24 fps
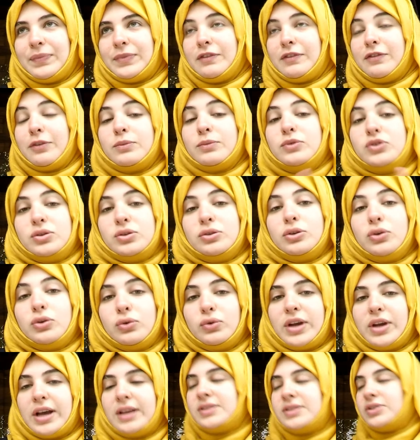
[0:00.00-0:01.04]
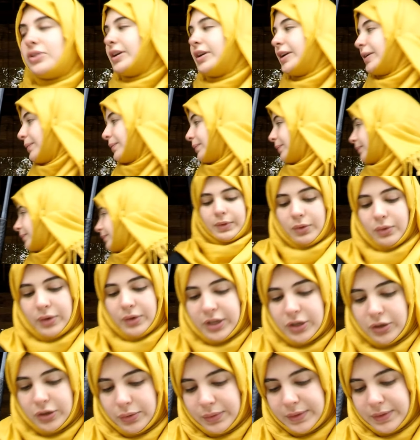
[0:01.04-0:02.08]
from Kuta, sorry.
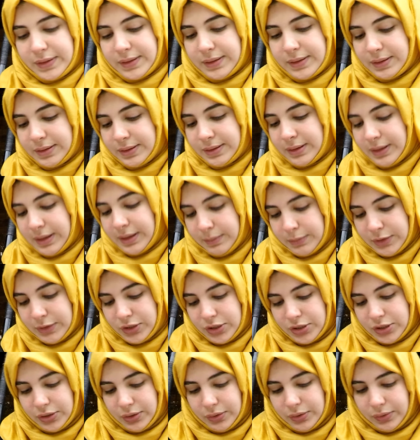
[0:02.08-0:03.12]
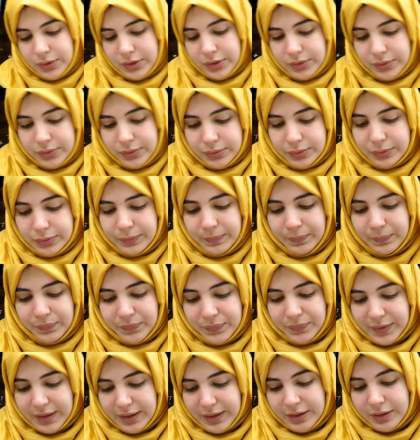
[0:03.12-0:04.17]
Okie dokes, let me show you.
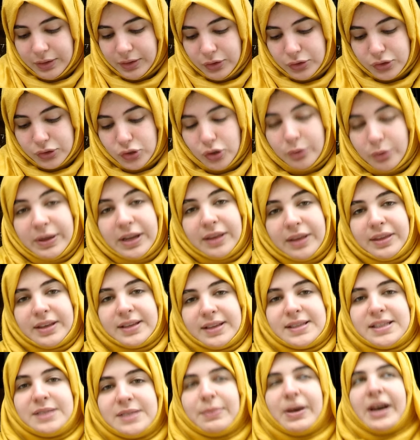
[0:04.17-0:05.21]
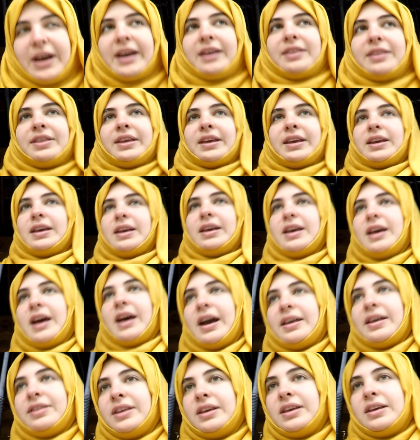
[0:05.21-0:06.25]
There's so many things to buy. I think,
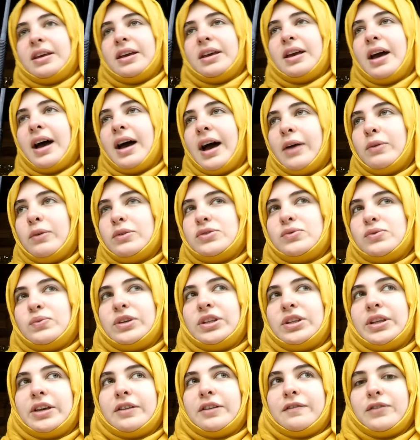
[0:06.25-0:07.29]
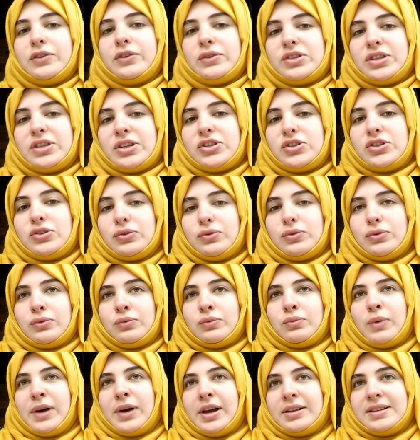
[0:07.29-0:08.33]
I think I was really confused as to
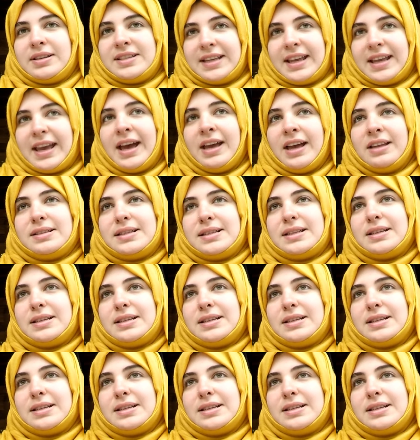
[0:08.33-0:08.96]
what to get,